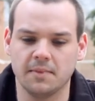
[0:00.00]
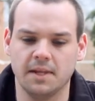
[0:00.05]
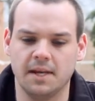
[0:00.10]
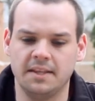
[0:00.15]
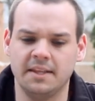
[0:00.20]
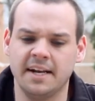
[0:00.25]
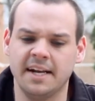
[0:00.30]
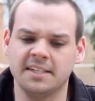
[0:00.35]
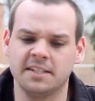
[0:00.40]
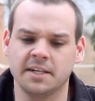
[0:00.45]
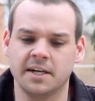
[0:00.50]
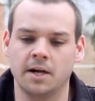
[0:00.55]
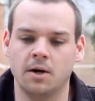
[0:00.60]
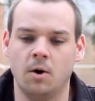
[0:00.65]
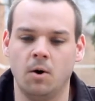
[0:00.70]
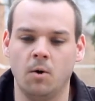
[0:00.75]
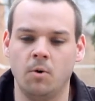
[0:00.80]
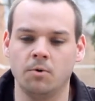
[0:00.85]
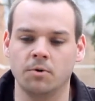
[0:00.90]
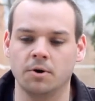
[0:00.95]
And then as I got
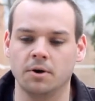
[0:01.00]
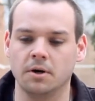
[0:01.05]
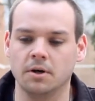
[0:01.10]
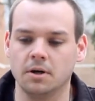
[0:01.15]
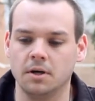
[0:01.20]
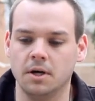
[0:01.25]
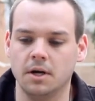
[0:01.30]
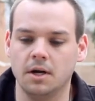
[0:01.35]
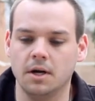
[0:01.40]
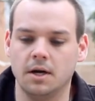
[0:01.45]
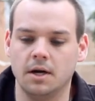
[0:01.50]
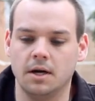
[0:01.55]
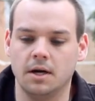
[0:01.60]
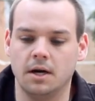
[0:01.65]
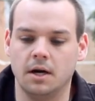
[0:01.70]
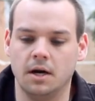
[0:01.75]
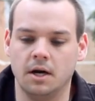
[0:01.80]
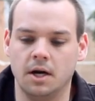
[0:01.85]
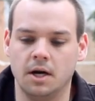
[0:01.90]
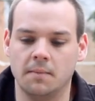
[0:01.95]
older,
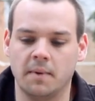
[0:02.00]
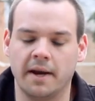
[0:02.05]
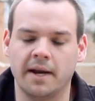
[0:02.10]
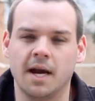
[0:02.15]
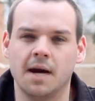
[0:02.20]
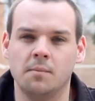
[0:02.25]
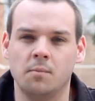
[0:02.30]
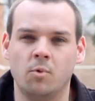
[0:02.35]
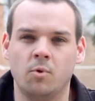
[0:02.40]
I got